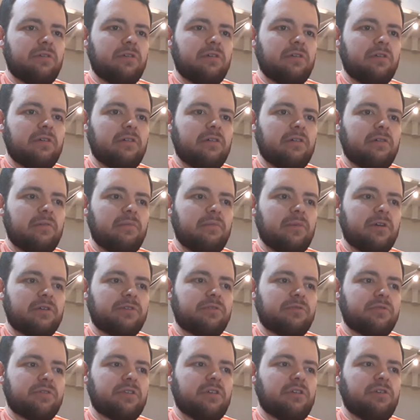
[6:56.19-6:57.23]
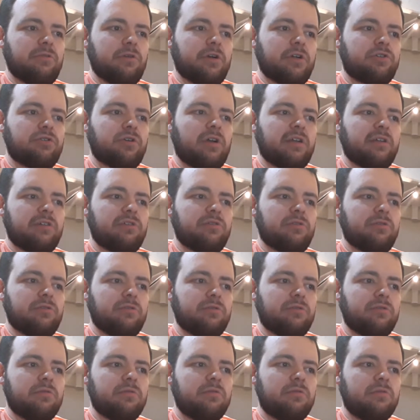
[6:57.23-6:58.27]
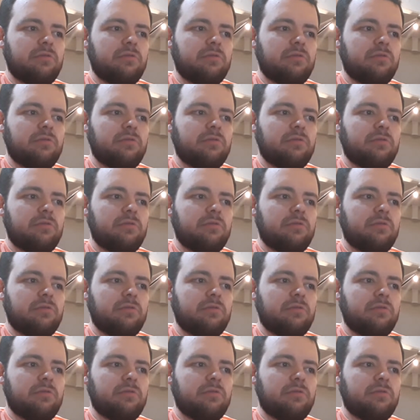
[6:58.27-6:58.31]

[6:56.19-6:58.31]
the muscles that you are trying to